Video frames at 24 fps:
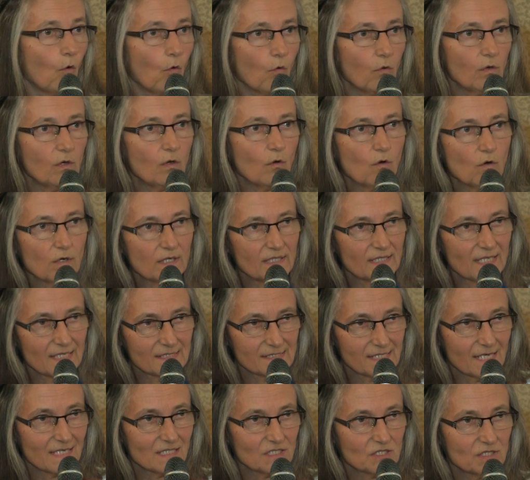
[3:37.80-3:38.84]
All
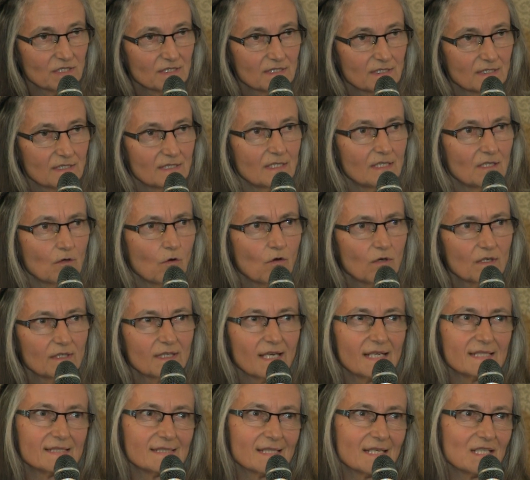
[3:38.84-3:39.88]

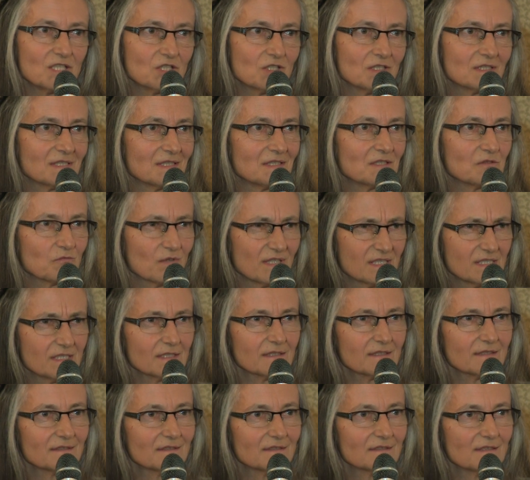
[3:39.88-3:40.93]
organizations in
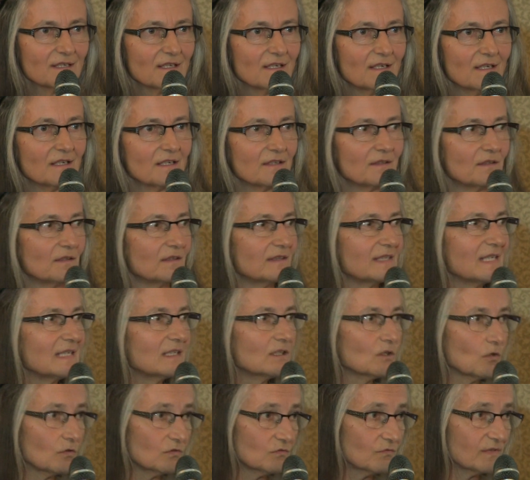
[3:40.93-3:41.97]
Switzerland
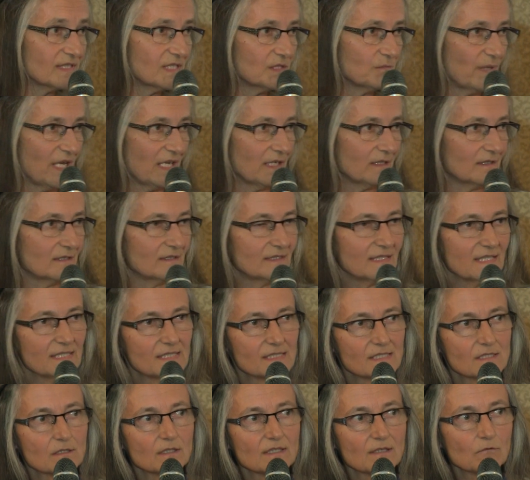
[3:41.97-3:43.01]
did not respect
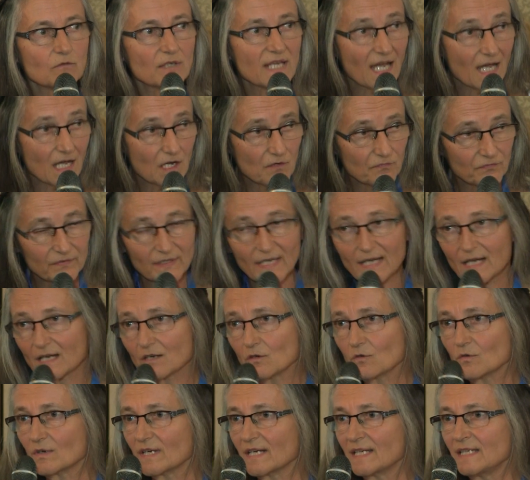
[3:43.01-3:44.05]
this. We have
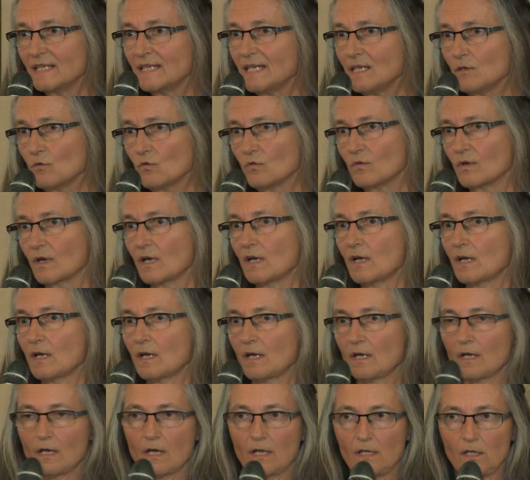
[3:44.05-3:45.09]
now a new
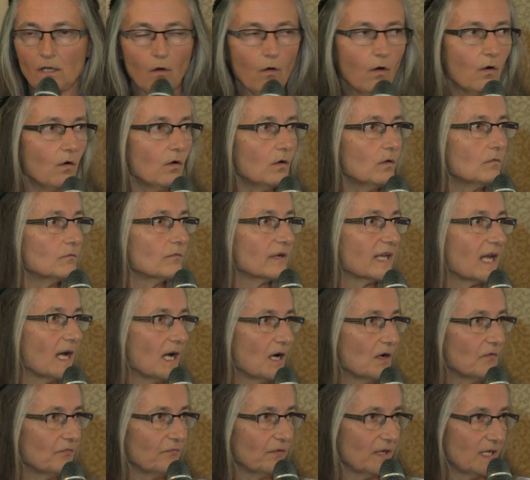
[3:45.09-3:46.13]
law, we
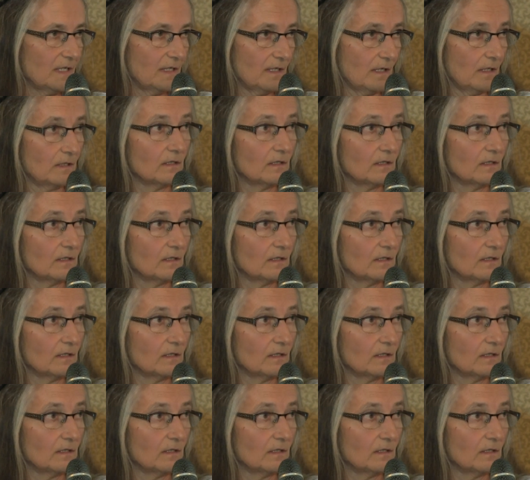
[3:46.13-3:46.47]
have